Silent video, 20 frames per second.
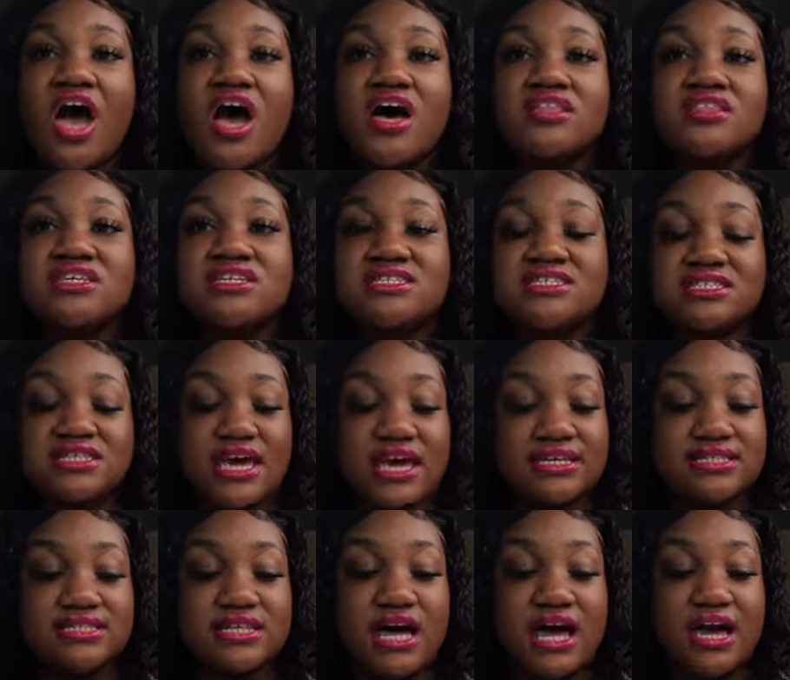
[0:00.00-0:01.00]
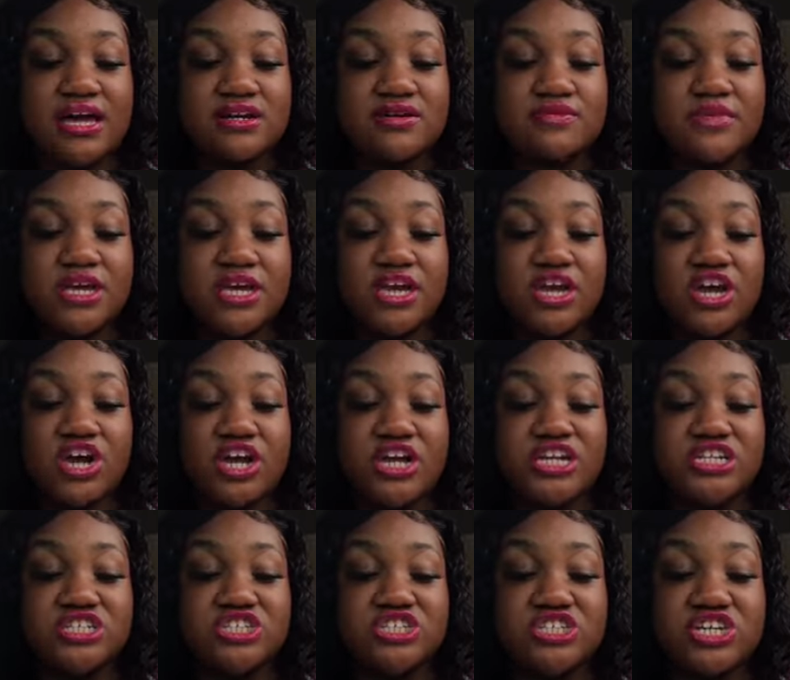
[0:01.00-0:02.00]
This next item here
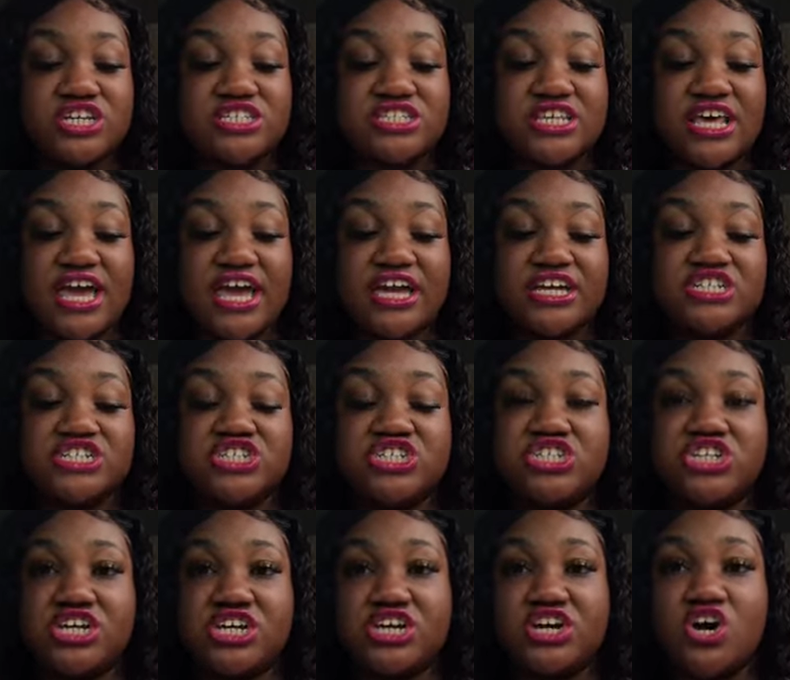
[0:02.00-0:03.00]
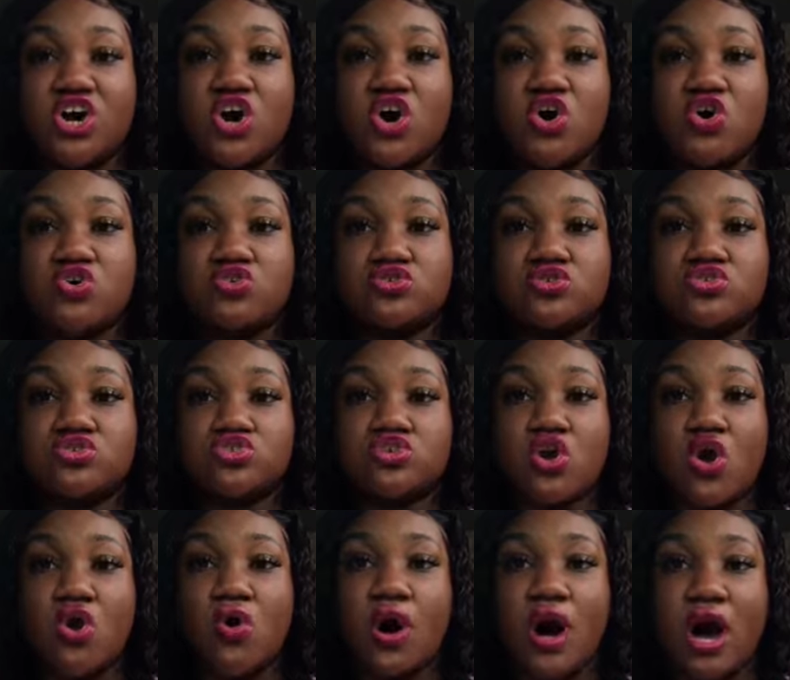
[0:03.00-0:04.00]
is just a Chico's
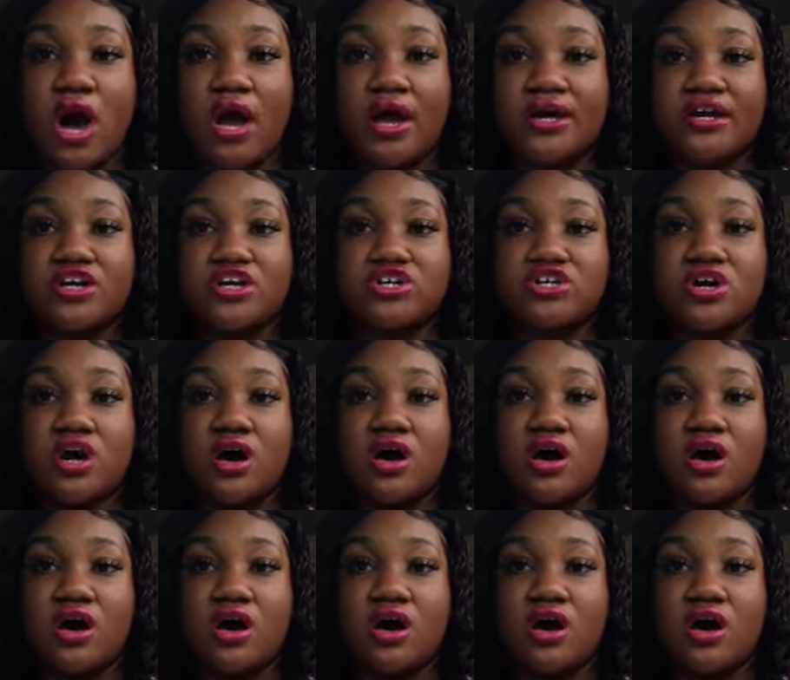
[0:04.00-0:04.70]
no iron